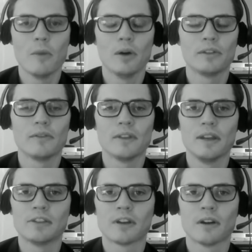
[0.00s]
Both of
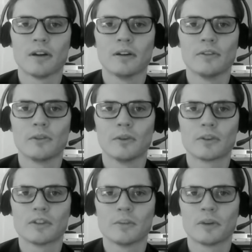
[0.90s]
these are, of
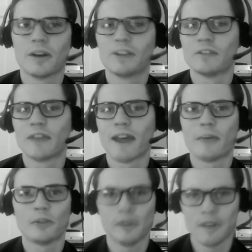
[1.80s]
course, the price of
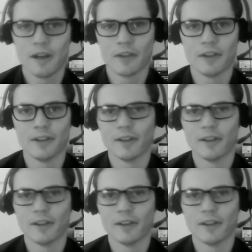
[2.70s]
absolutely nothing.